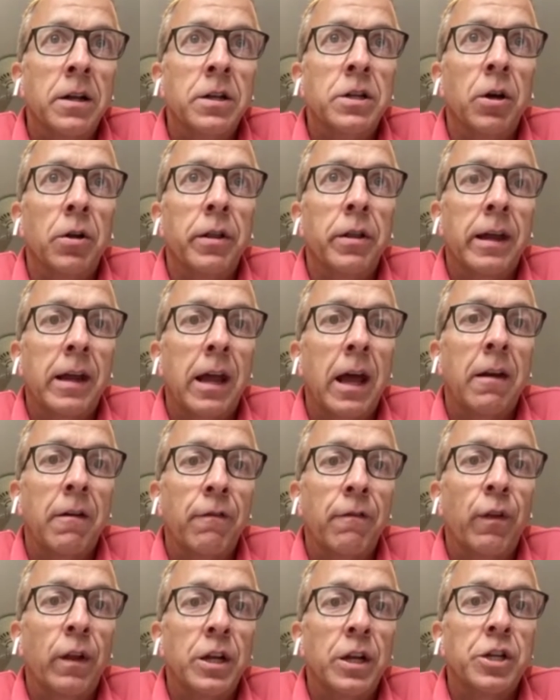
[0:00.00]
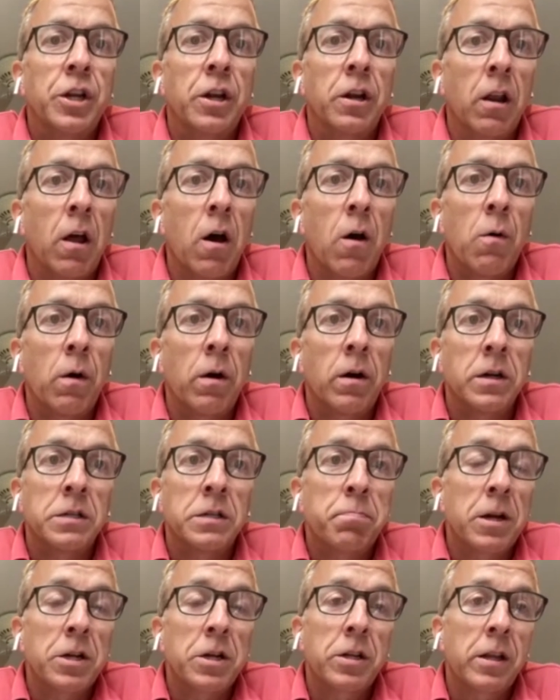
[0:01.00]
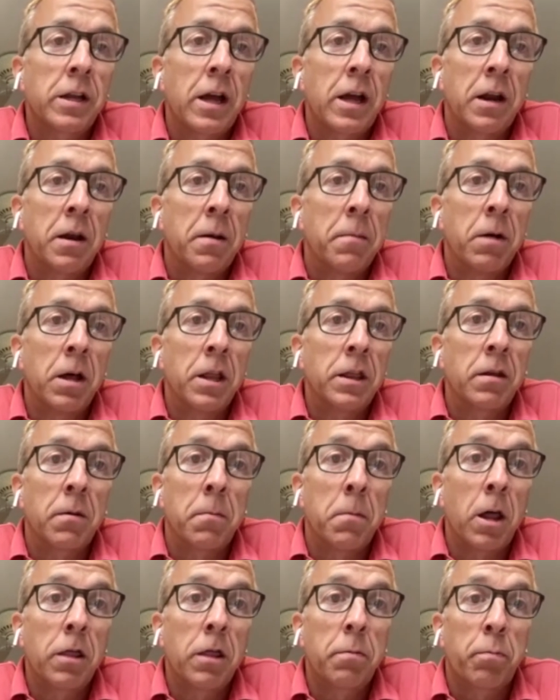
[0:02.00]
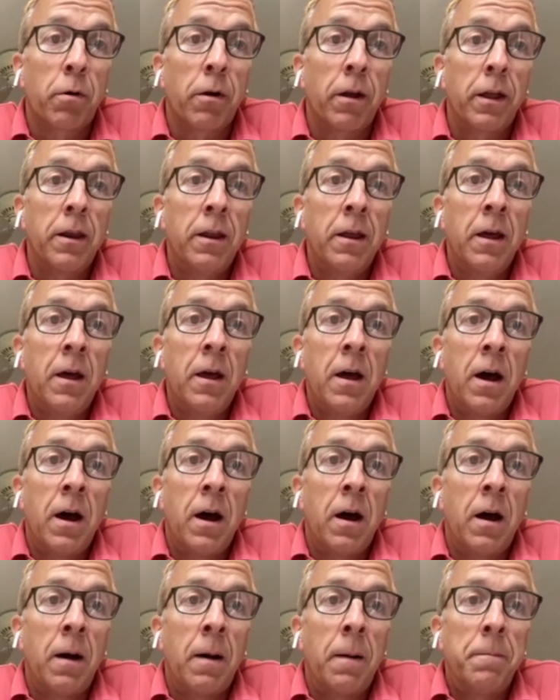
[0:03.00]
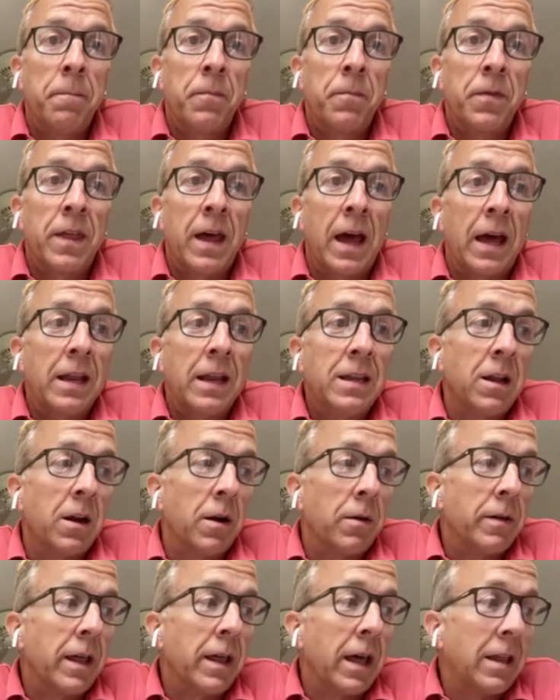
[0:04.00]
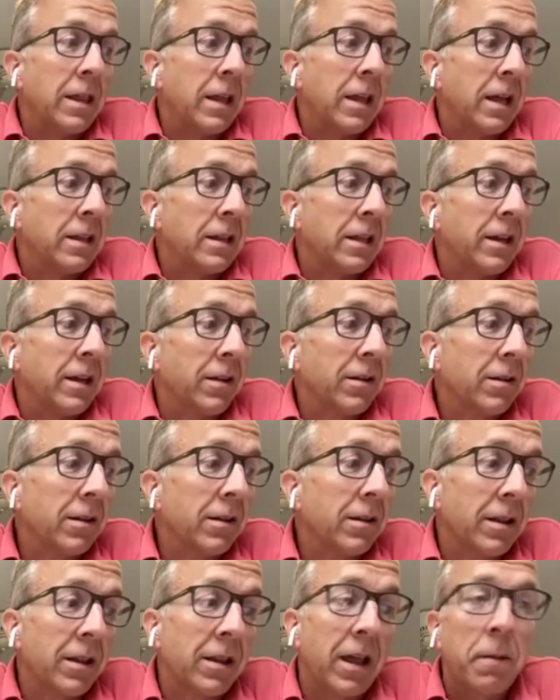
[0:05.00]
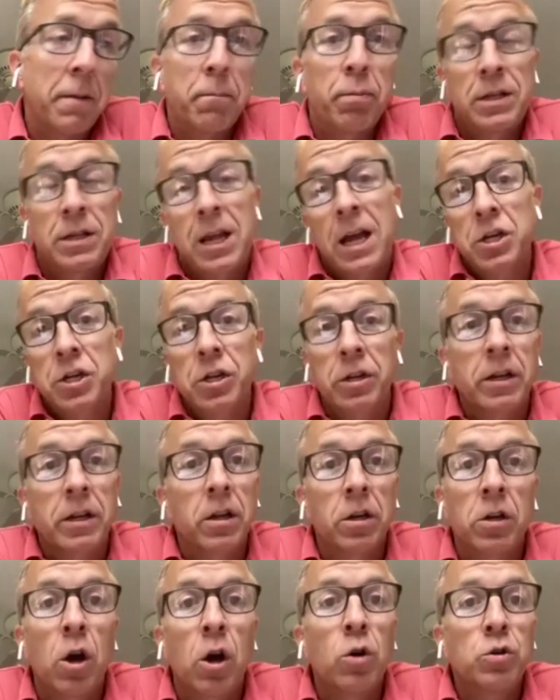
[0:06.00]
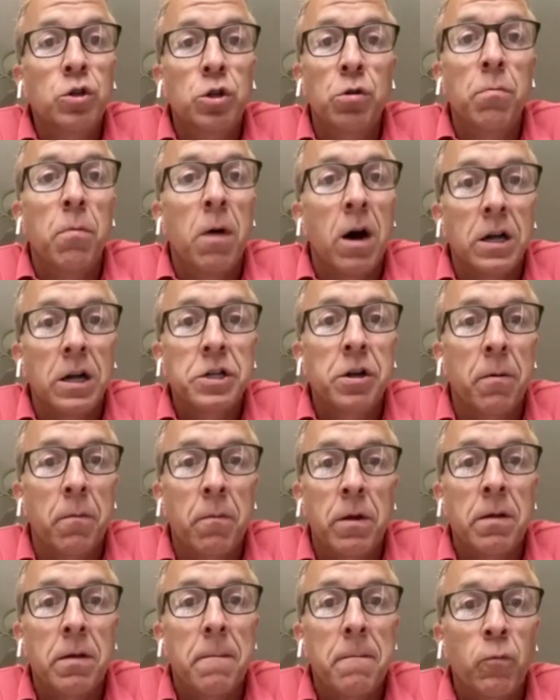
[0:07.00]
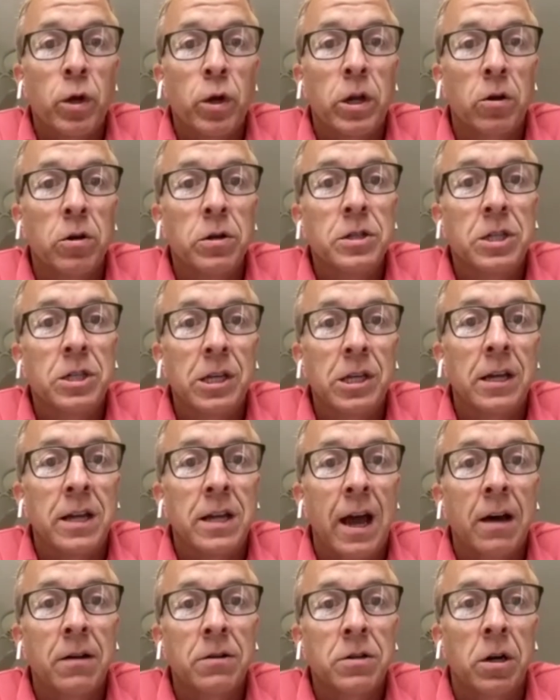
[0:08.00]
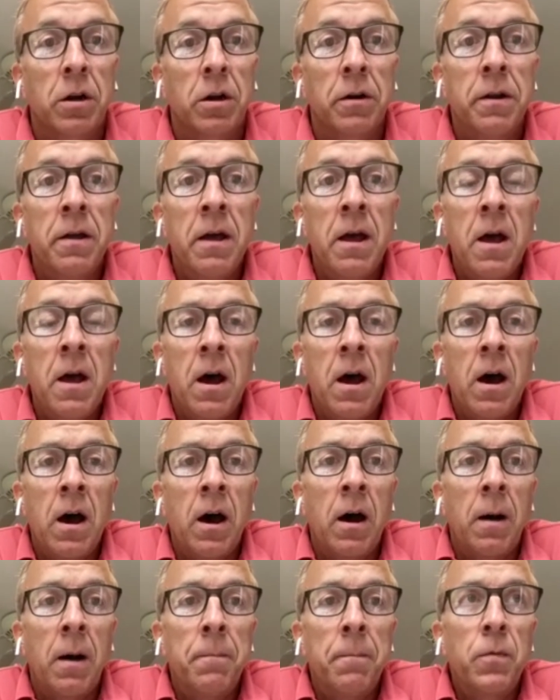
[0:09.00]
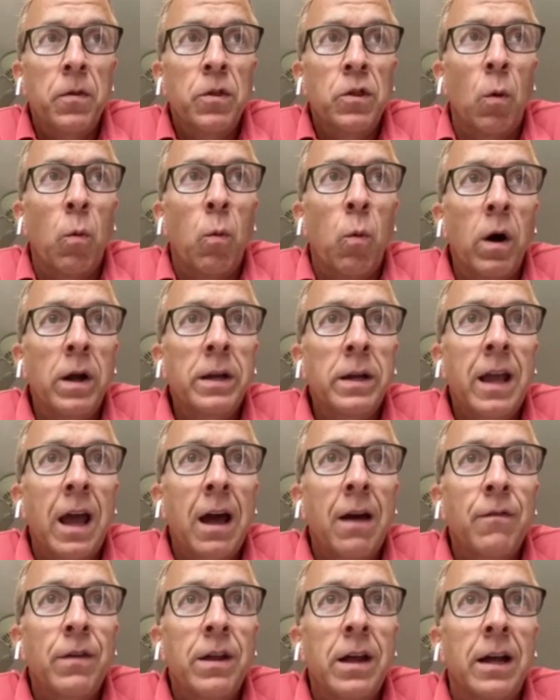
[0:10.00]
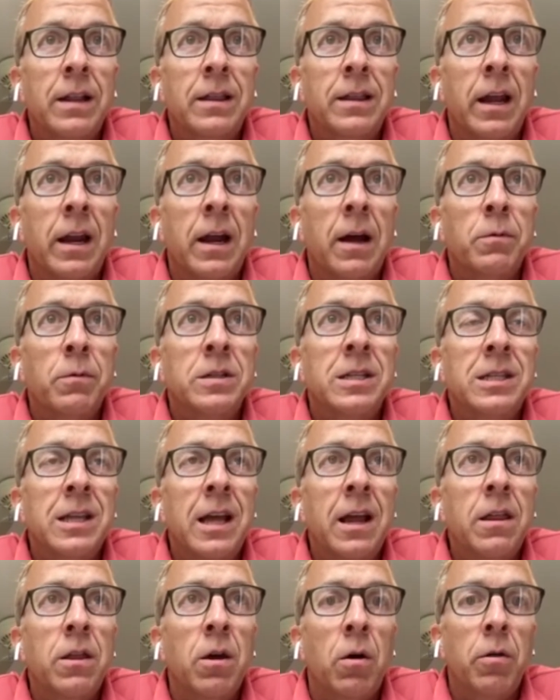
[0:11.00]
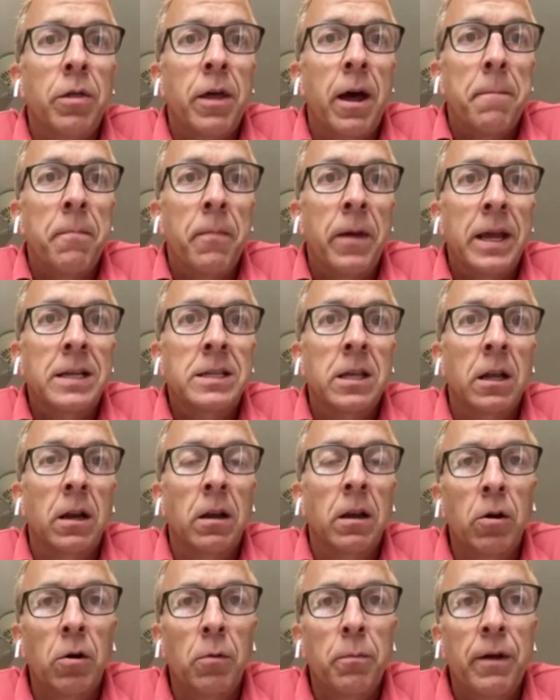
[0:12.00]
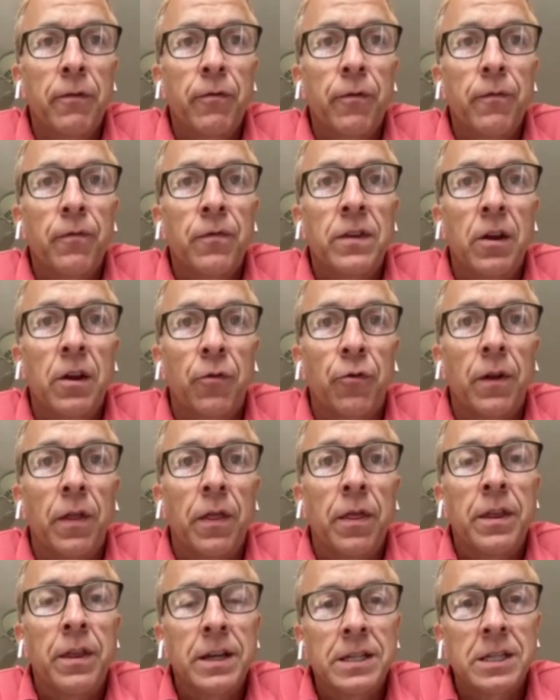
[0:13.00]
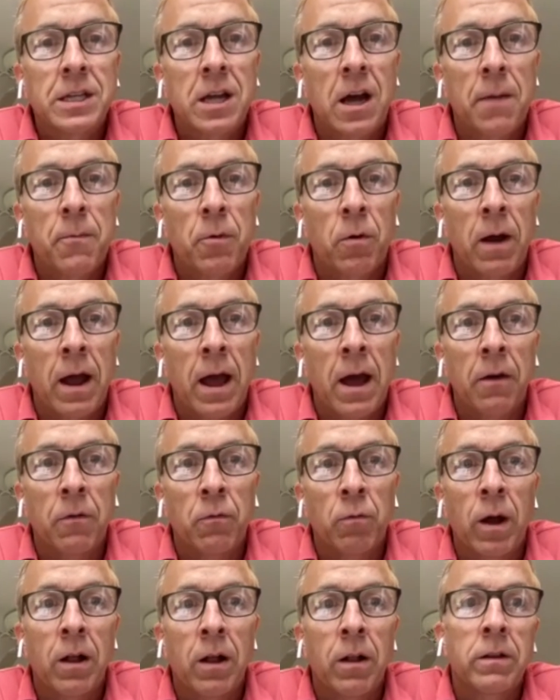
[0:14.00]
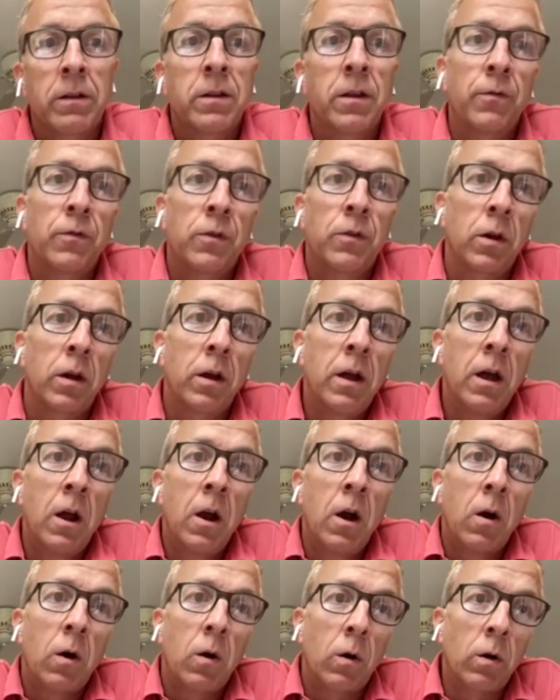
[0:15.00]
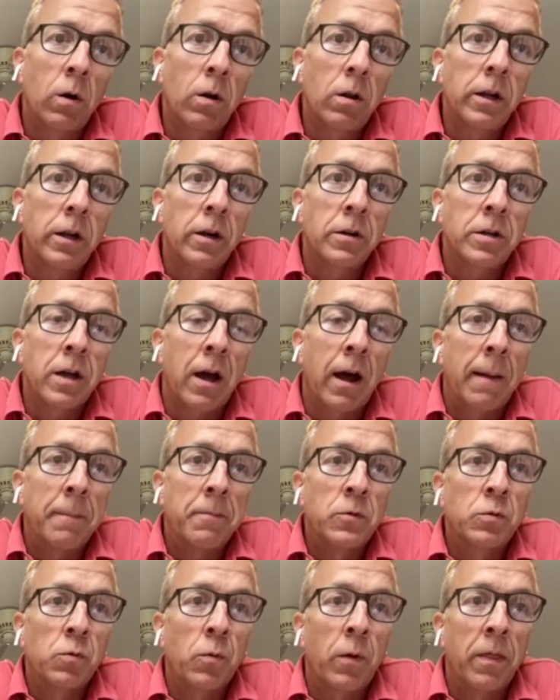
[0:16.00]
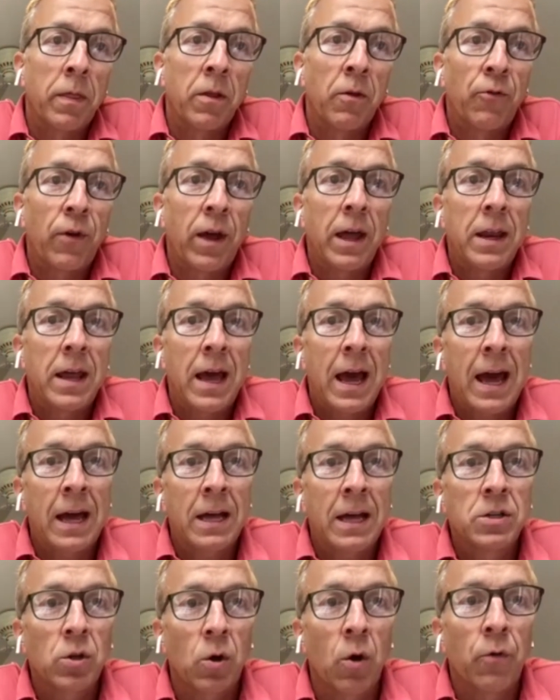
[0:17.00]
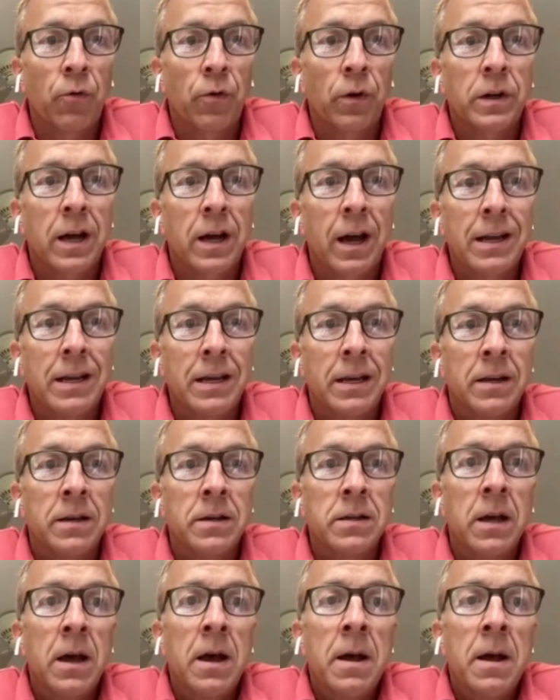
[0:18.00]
until they get inflation lower, especially on a month-to-month print. That they potentially could go too much, and we could see a downturn. The one caveat that I would say, though, that makes it a little bit different this time around relative to earlier times when the Fed has over tightened,